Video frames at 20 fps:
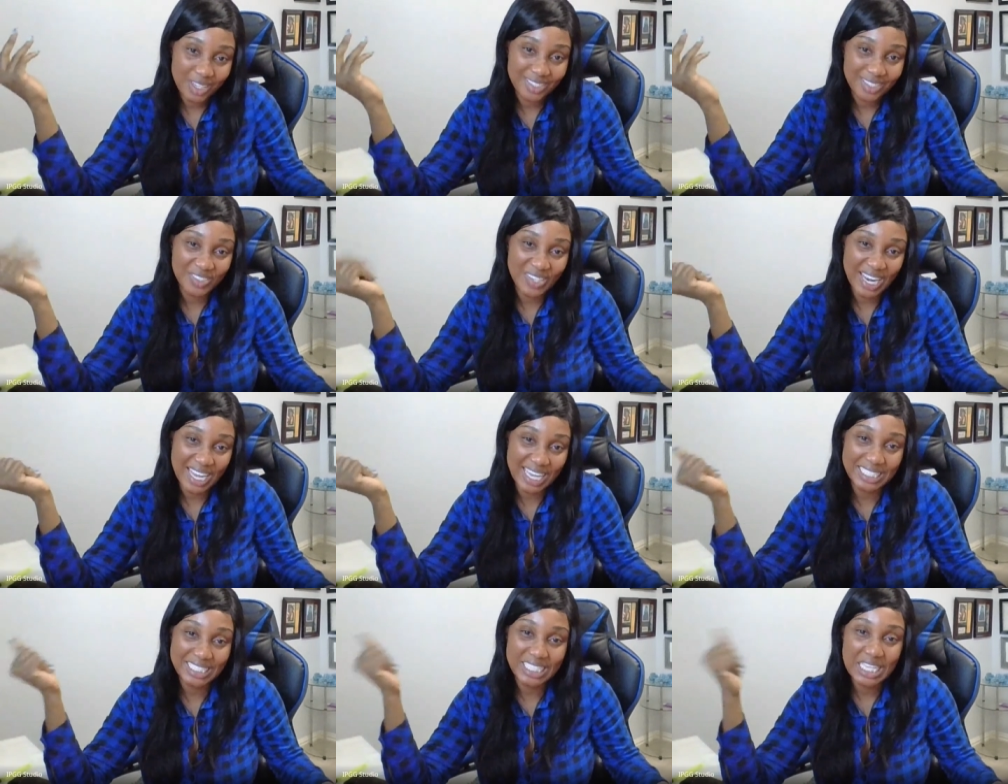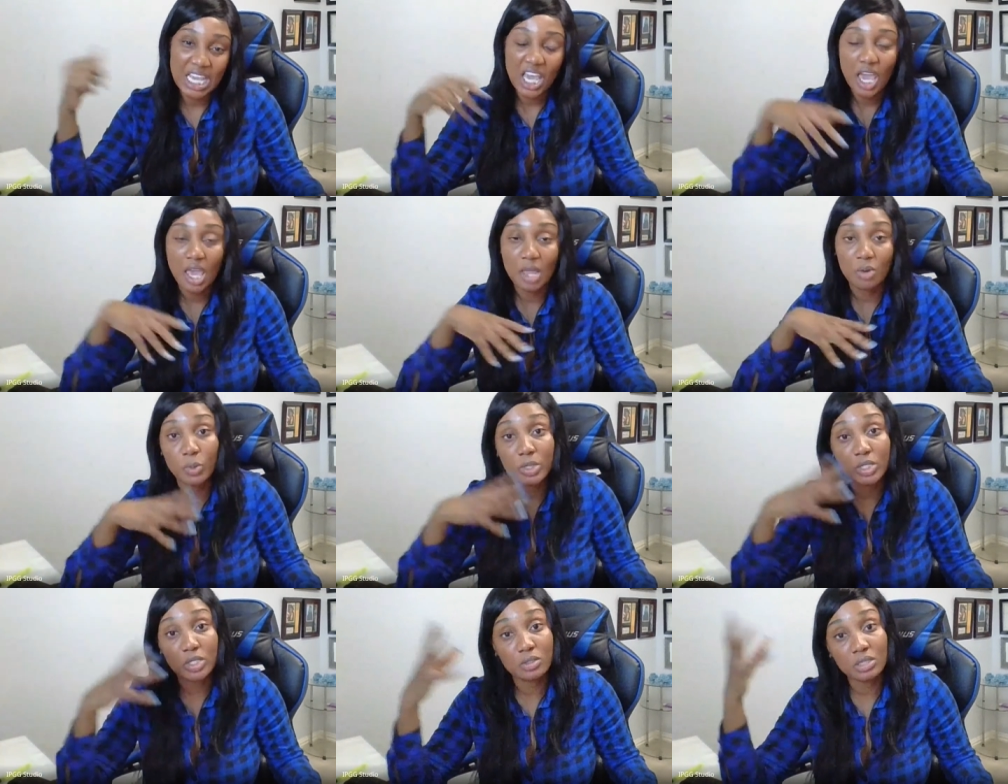Right.
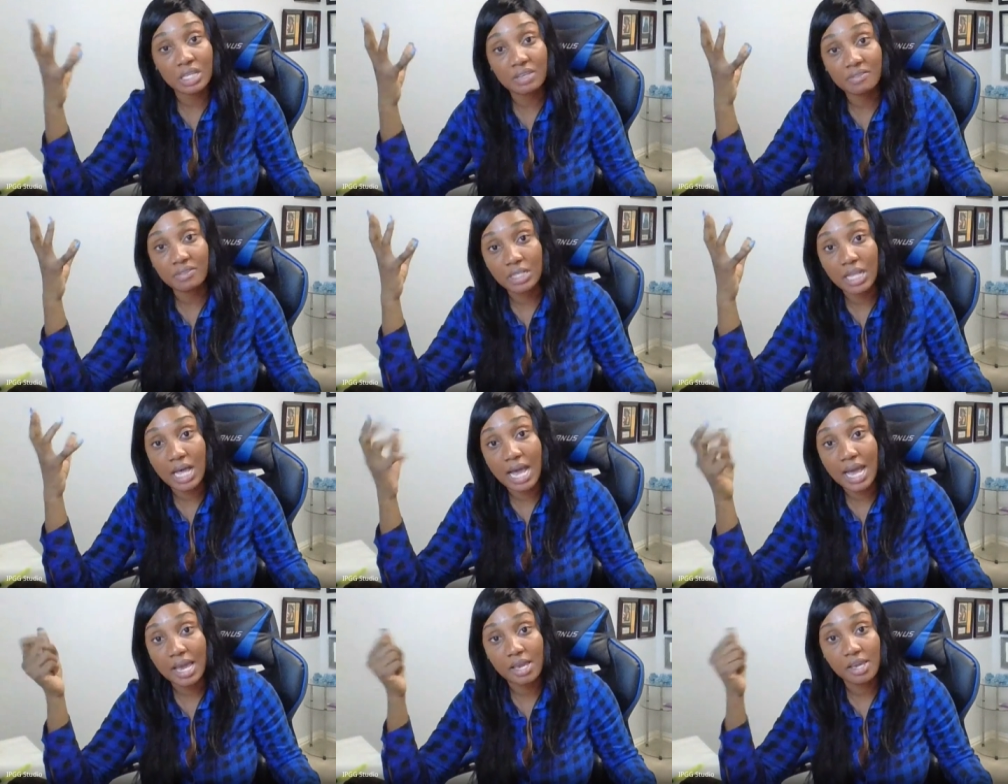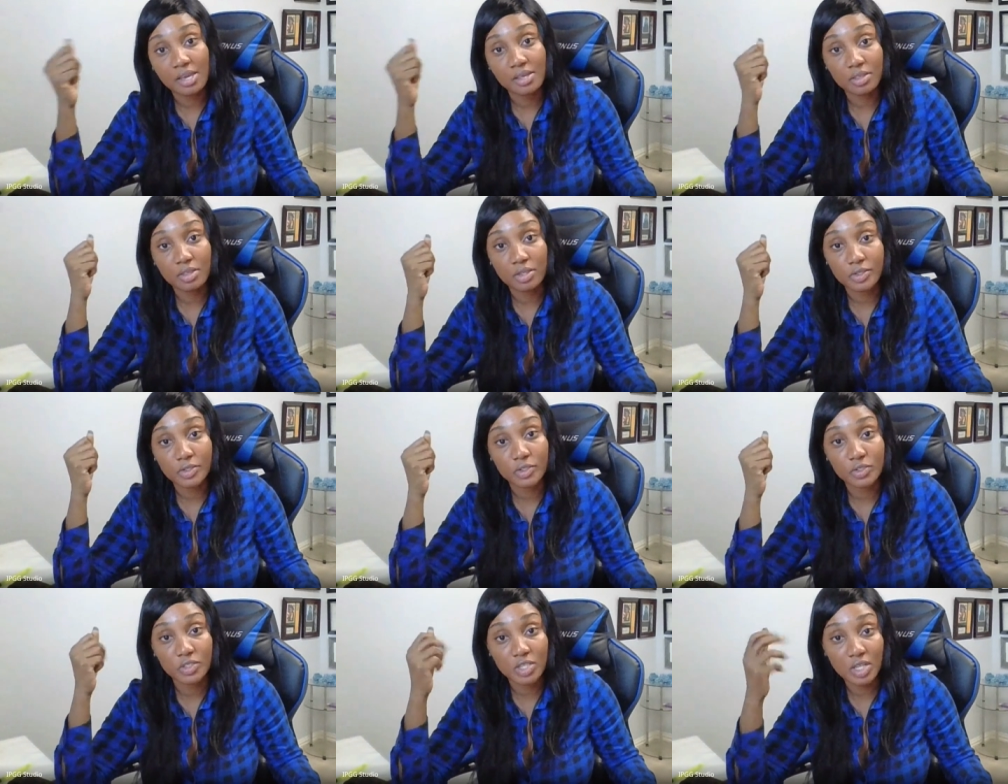And when you live a lie,
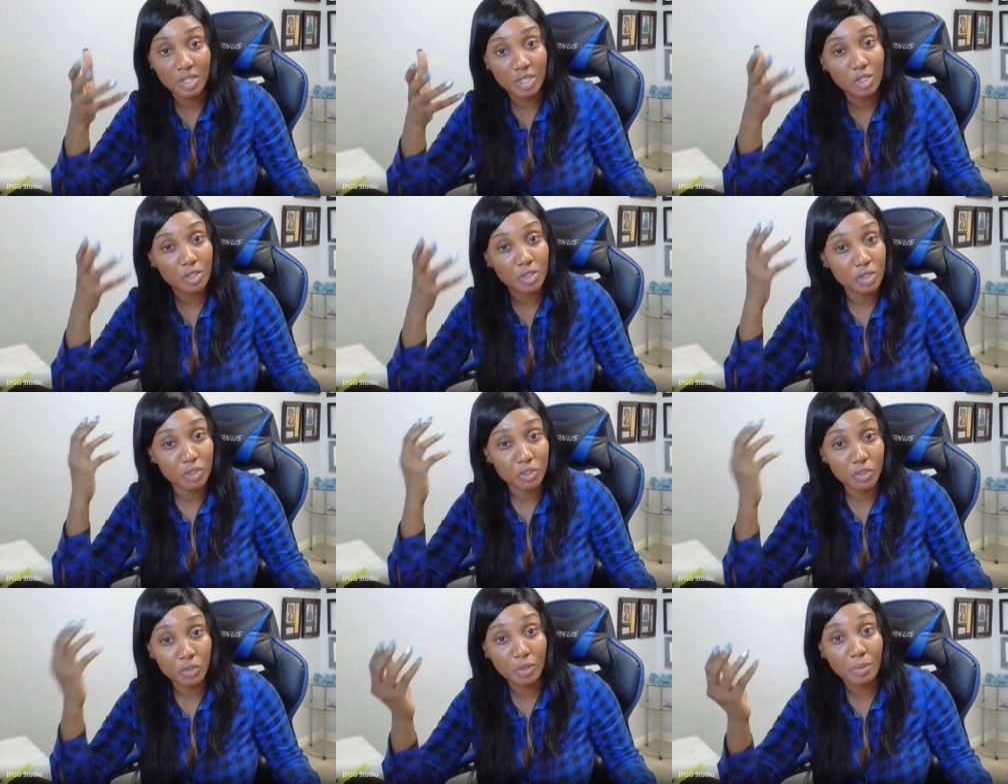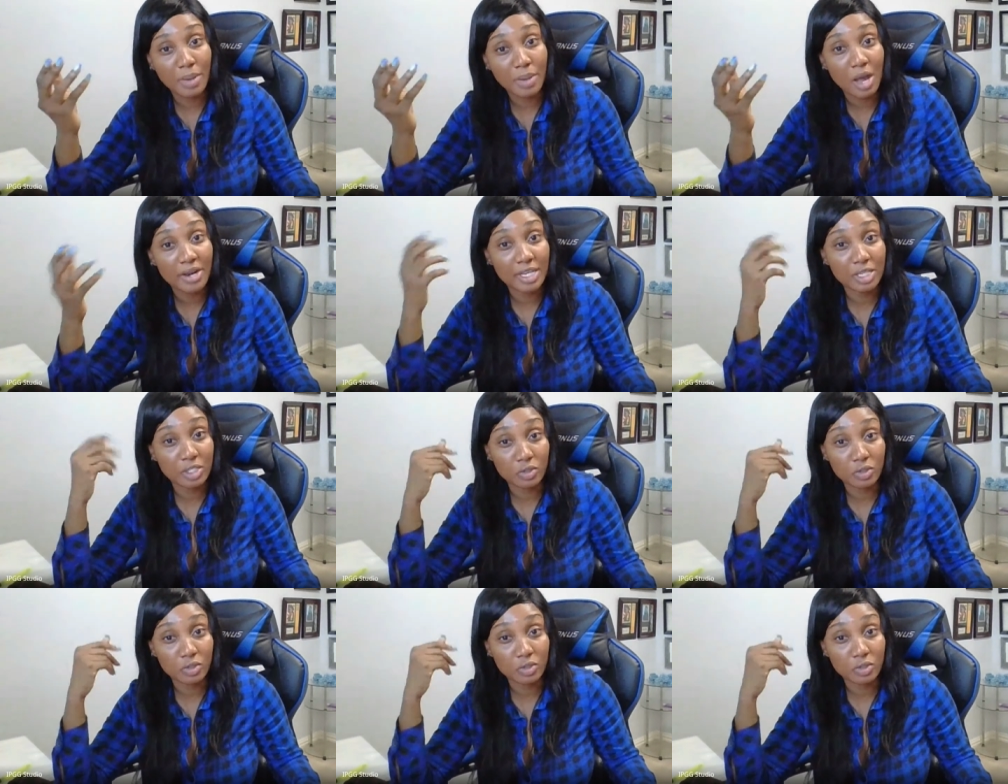there's nothing you can do about it.